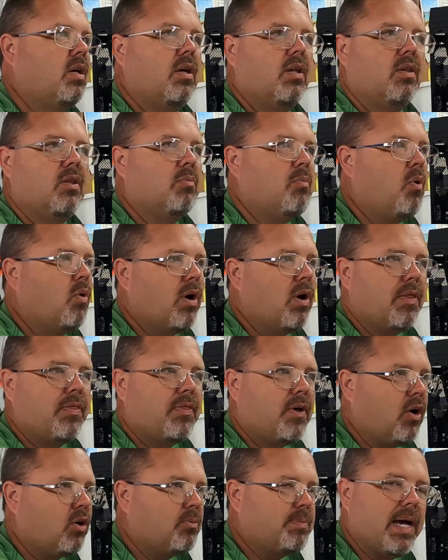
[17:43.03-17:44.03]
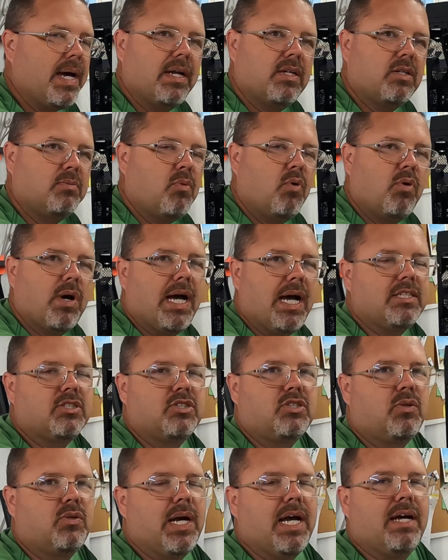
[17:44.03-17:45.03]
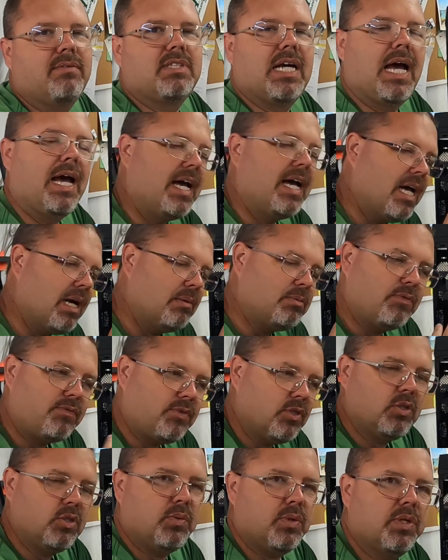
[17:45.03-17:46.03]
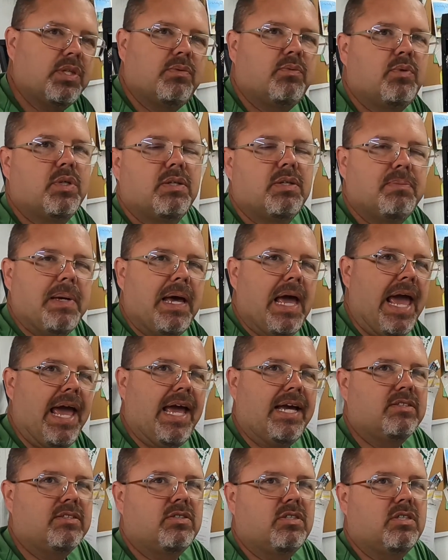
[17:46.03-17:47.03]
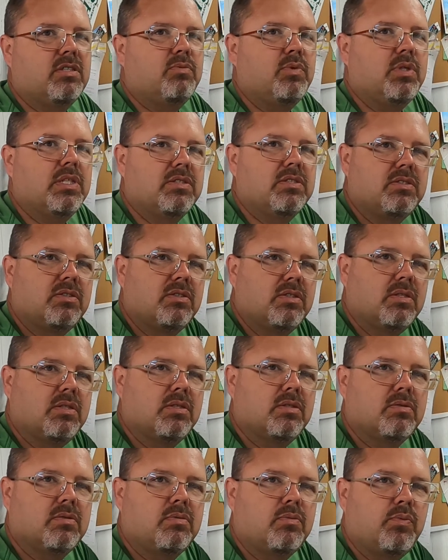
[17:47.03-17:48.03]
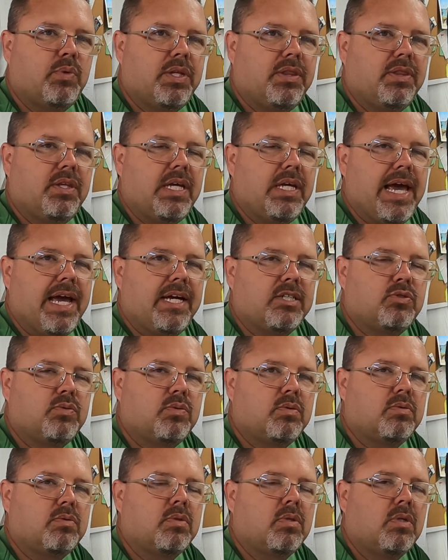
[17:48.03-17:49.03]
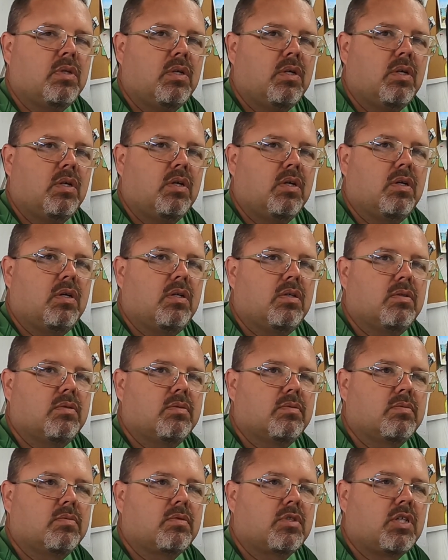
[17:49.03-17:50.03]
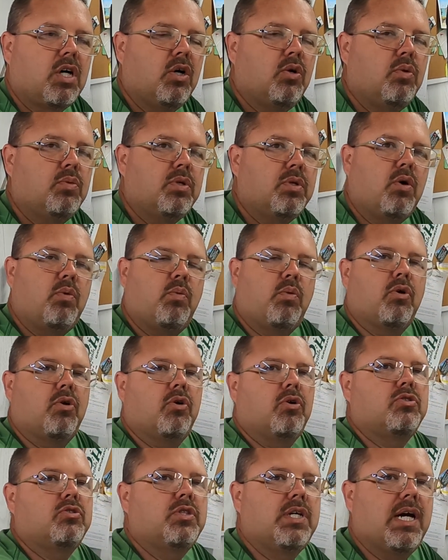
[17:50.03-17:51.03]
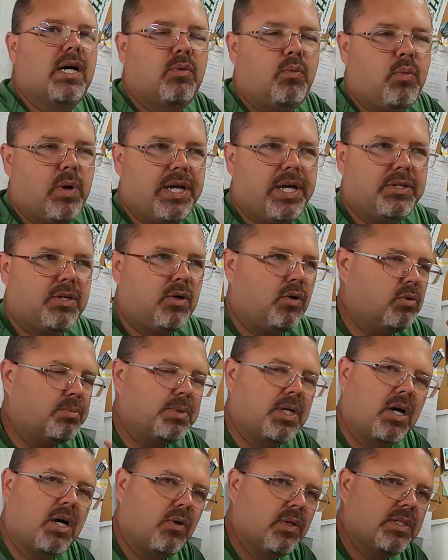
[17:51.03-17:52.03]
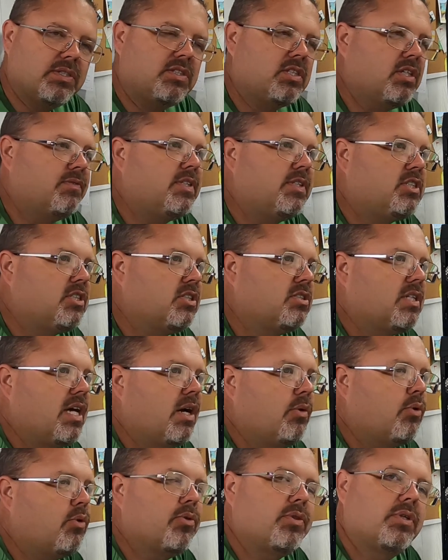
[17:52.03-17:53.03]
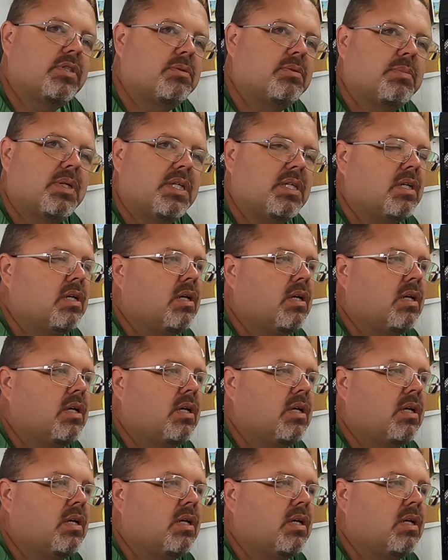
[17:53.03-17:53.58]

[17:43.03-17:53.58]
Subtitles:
the more I thought about it, the more I just don't have time to fool with it when it acts up, when the actual code don't work and you gotta wait on them and all that stuff. It's just not worth it to me.